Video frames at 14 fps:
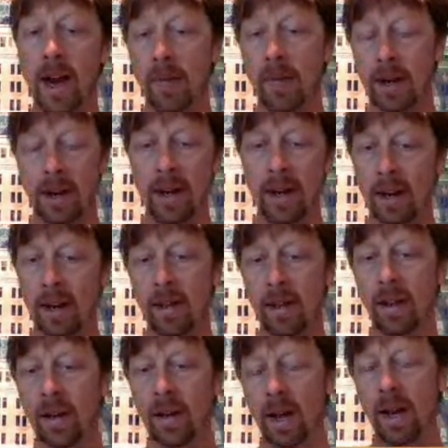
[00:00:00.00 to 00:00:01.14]
I mean, and
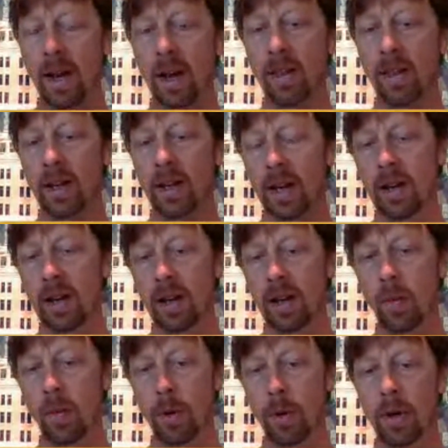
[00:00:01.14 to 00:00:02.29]
I think in your
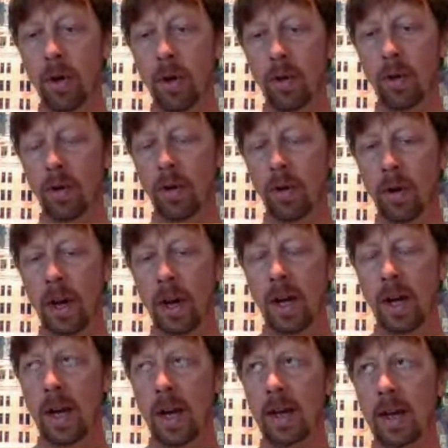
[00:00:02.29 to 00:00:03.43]
book you also
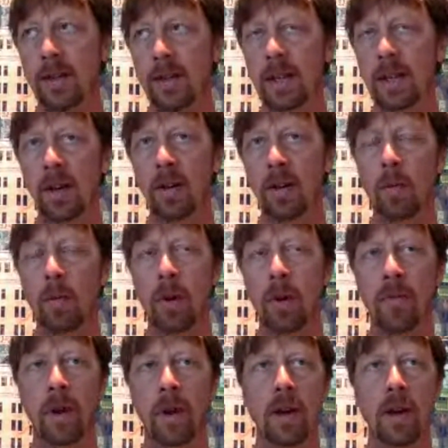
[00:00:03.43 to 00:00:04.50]
state a couple of